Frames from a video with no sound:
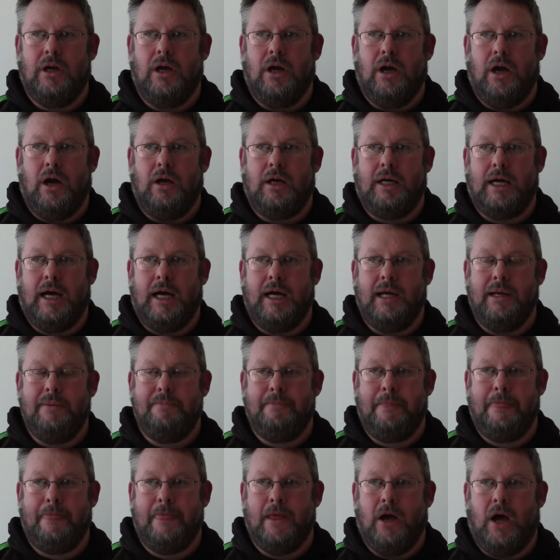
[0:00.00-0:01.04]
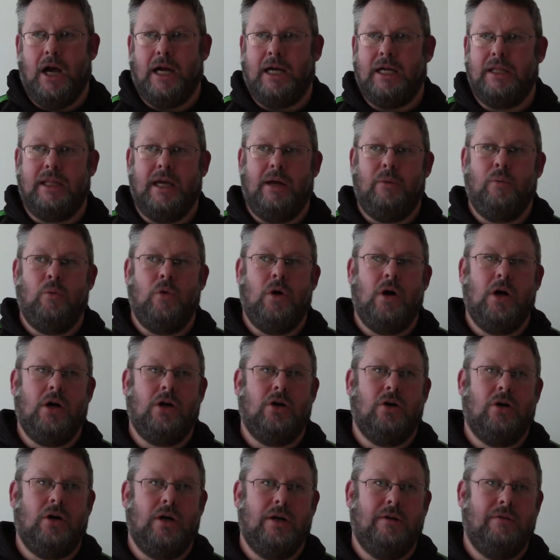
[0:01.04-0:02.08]
Okay, I could then
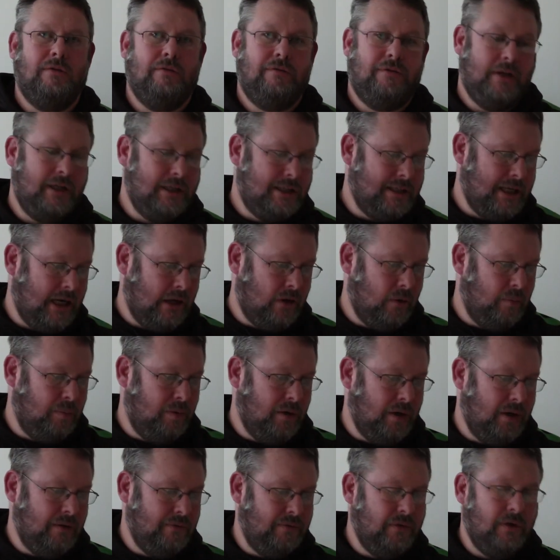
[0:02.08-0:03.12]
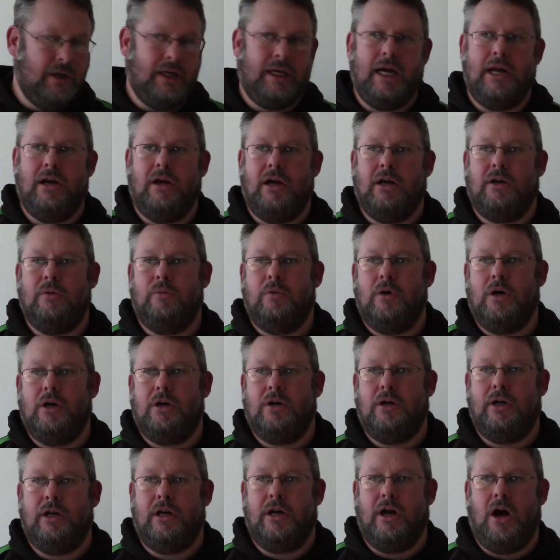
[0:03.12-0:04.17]
work on, from the tackle point of view again, I could work
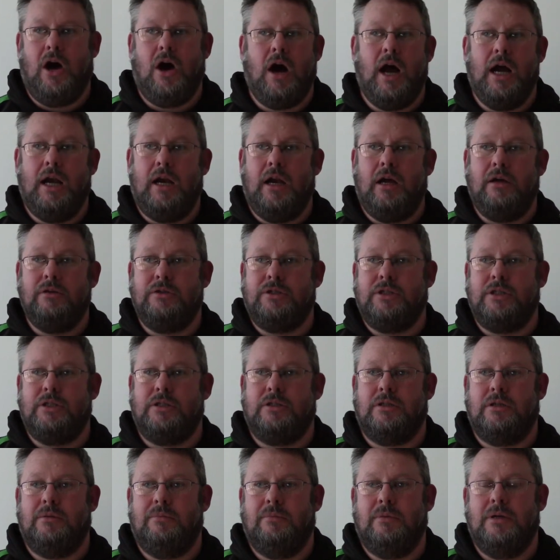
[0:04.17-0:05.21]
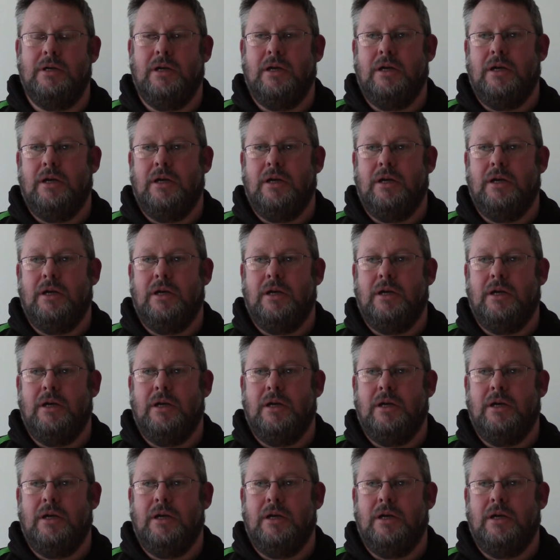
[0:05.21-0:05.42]
on a high-low system.